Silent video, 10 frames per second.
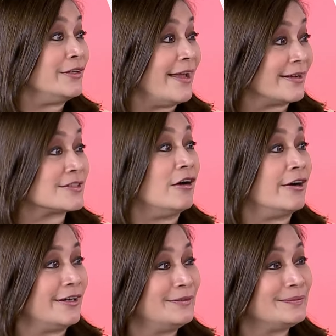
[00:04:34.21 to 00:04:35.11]
the
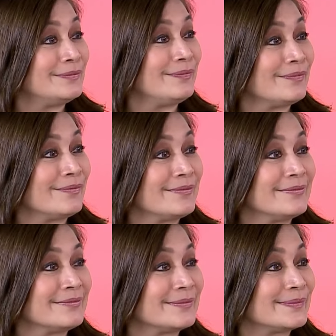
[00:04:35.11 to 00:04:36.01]
XR.
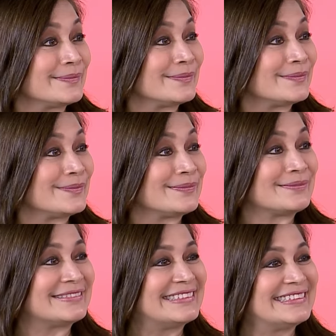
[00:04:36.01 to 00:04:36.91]
I wonder, I've seen